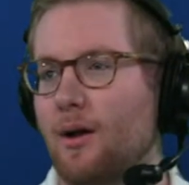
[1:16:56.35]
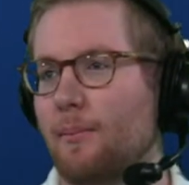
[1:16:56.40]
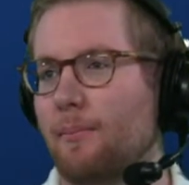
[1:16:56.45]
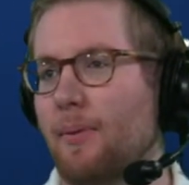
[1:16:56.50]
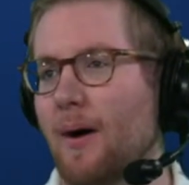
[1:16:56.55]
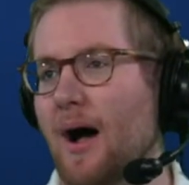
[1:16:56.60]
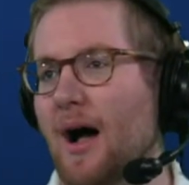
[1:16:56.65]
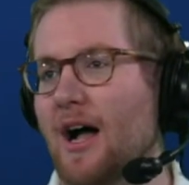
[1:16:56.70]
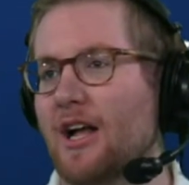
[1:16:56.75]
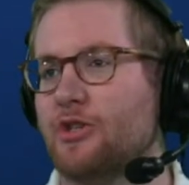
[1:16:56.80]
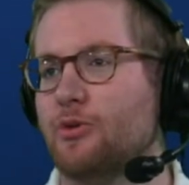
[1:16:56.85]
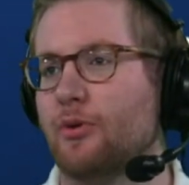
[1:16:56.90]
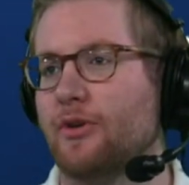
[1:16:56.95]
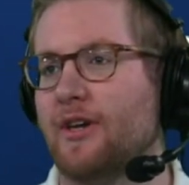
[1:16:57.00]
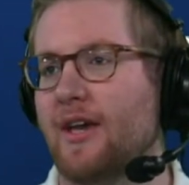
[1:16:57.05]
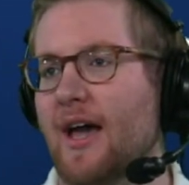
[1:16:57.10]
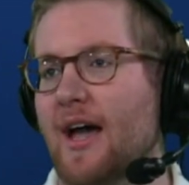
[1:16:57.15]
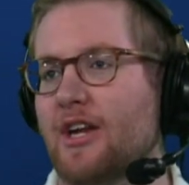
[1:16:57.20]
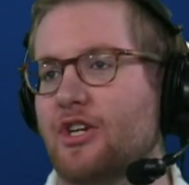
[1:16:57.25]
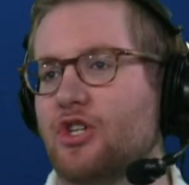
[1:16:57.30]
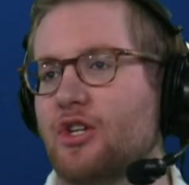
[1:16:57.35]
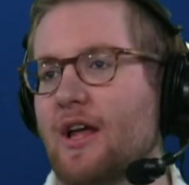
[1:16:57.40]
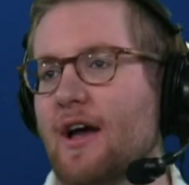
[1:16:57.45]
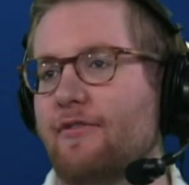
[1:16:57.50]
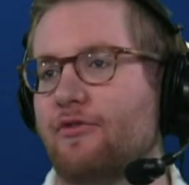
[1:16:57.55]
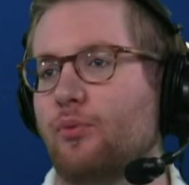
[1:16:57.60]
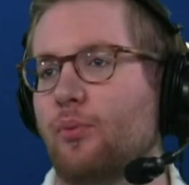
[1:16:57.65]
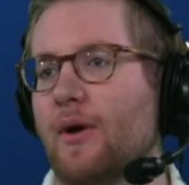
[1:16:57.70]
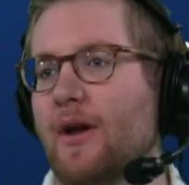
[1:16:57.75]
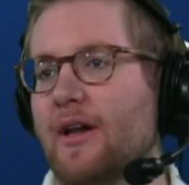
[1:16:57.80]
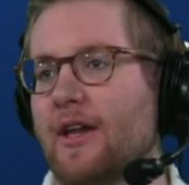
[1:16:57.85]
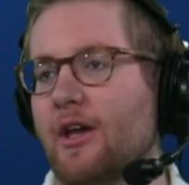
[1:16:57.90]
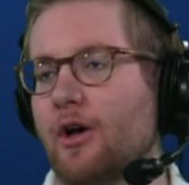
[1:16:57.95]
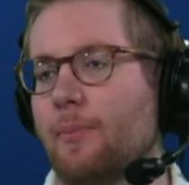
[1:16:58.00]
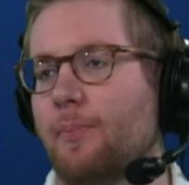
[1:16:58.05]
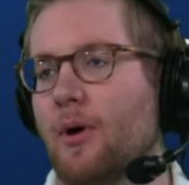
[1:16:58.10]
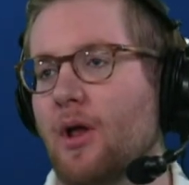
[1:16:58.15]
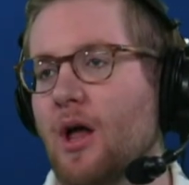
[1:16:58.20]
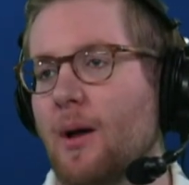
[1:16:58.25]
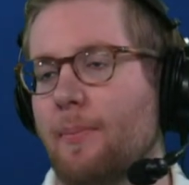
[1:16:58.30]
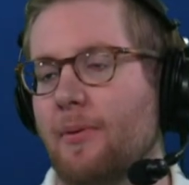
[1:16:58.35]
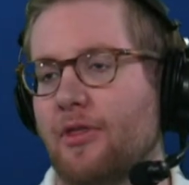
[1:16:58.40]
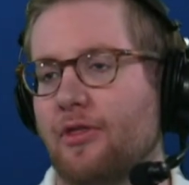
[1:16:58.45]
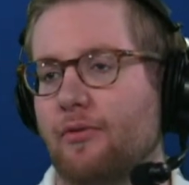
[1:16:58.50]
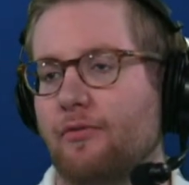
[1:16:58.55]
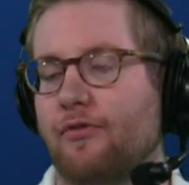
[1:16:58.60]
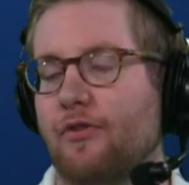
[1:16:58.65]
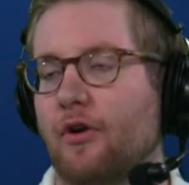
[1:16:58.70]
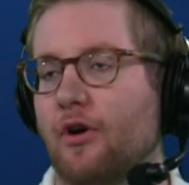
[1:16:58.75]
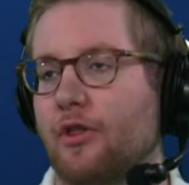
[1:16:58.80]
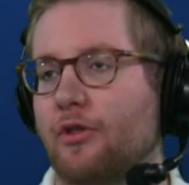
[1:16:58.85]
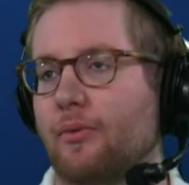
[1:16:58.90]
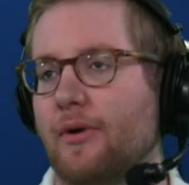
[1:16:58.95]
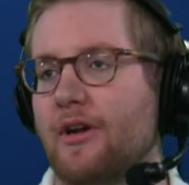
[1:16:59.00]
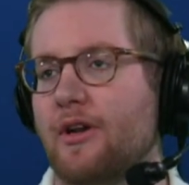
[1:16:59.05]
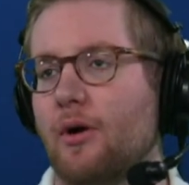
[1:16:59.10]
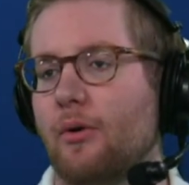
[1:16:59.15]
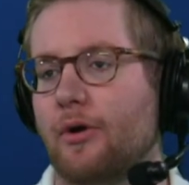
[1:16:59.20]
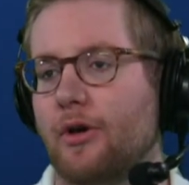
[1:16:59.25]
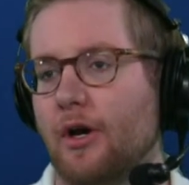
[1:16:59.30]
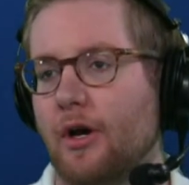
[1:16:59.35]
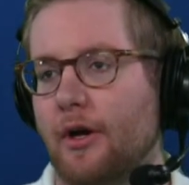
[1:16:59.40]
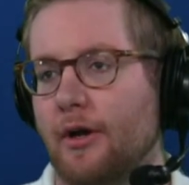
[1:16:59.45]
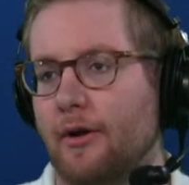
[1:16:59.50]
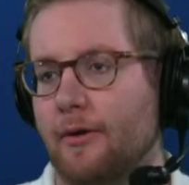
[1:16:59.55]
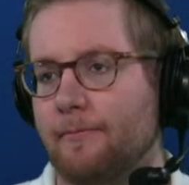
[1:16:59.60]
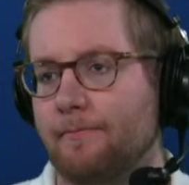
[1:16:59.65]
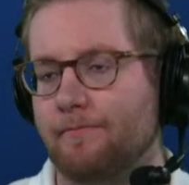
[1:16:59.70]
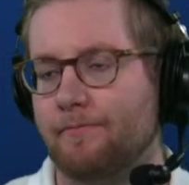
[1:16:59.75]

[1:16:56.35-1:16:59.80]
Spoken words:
Pods will catch left wing. He'll pull up for a 3. No good.